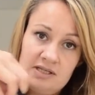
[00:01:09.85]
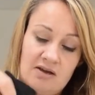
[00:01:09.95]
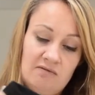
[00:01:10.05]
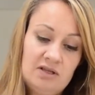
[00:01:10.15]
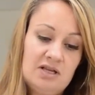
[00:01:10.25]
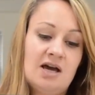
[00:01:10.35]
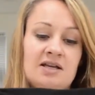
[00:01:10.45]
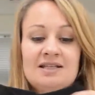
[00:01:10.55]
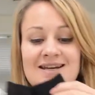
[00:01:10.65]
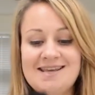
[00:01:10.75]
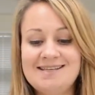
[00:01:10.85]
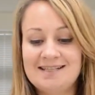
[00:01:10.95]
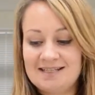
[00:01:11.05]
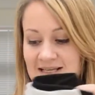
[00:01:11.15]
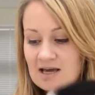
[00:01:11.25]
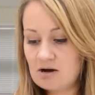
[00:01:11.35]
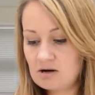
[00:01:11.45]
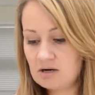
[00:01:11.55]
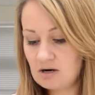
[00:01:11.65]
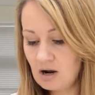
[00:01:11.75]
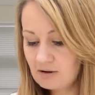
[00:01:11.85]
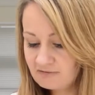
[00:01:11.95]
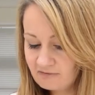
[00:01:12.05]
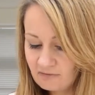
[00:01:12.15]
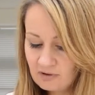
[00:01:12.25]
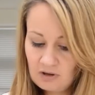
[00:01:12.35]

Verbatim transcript: They're really nice and easy to get on and off